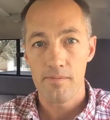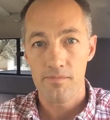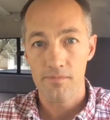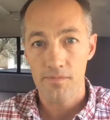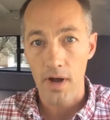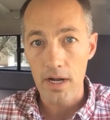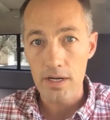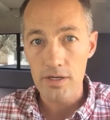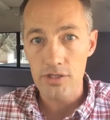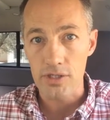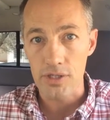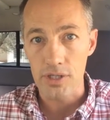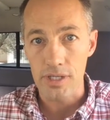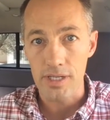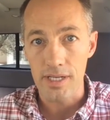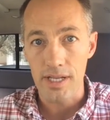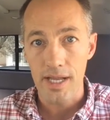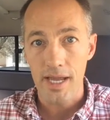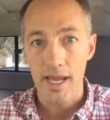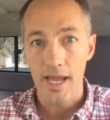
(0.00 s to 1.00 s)

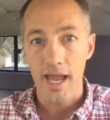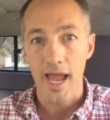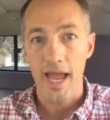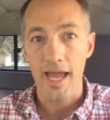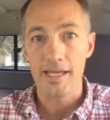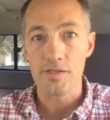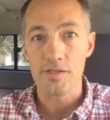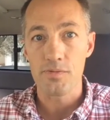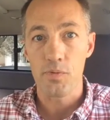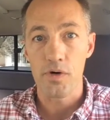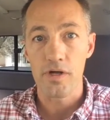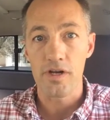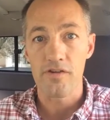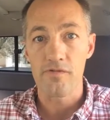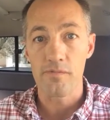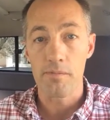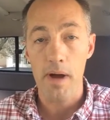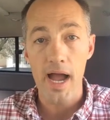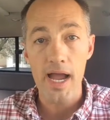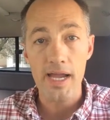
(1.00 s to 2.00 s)
function as one
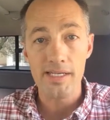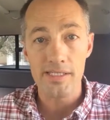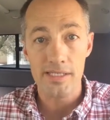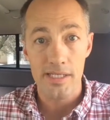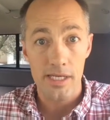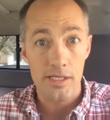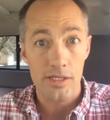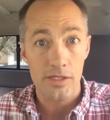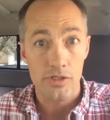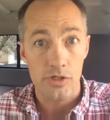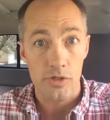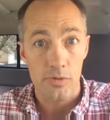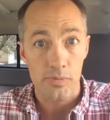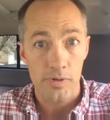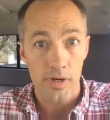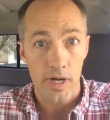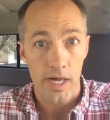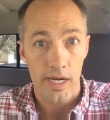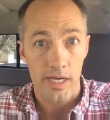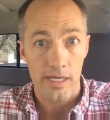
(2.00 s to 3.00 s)
of my signature
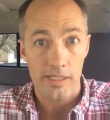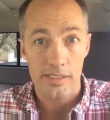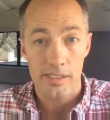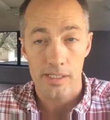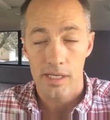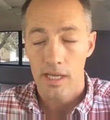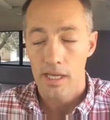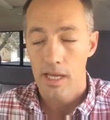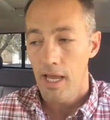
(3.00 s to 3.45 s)
products.